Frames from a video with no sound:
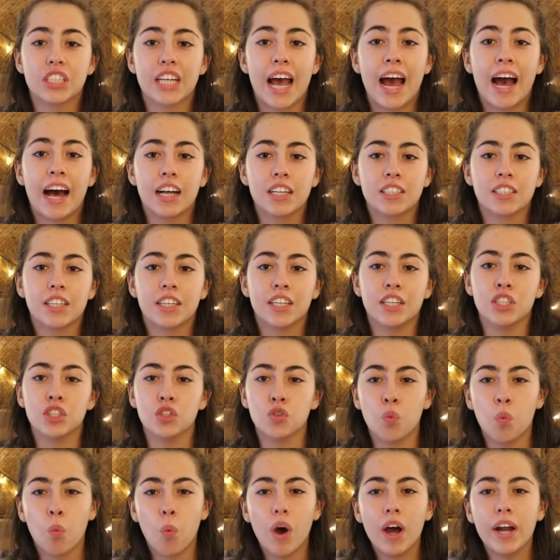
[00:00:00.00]
to ask
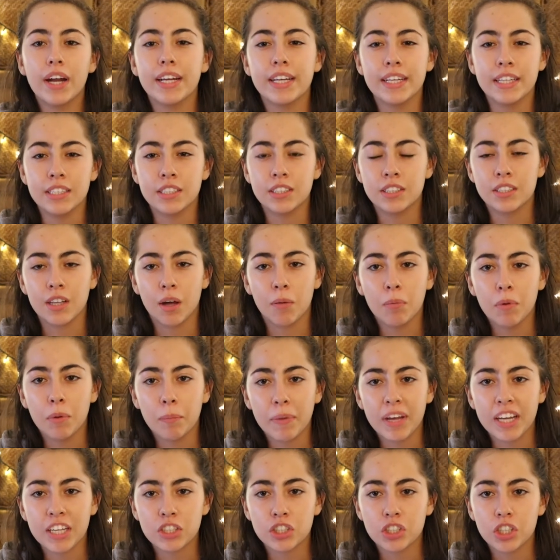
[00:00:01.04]
is, what is
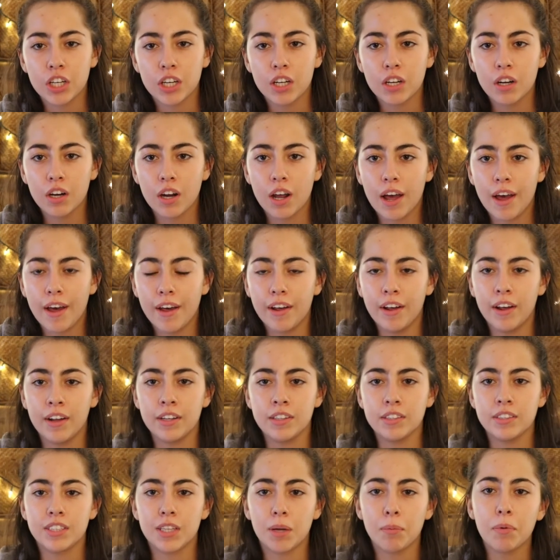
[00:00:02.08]
sublimation?
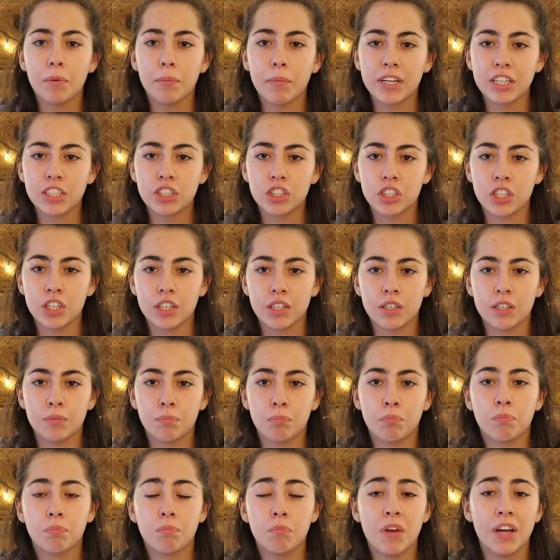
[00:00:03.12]
And sublimation,
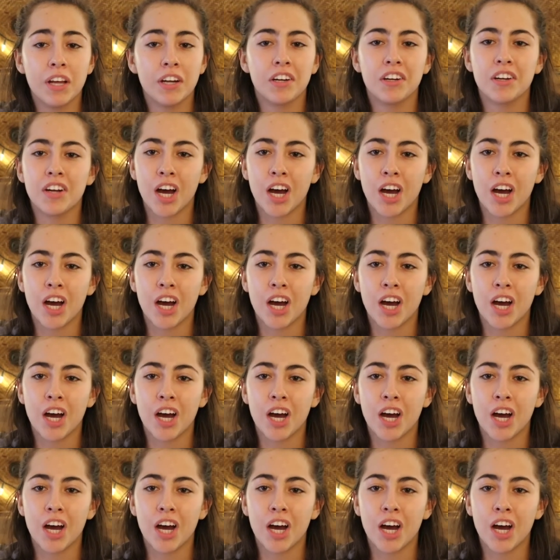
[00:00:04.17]
in a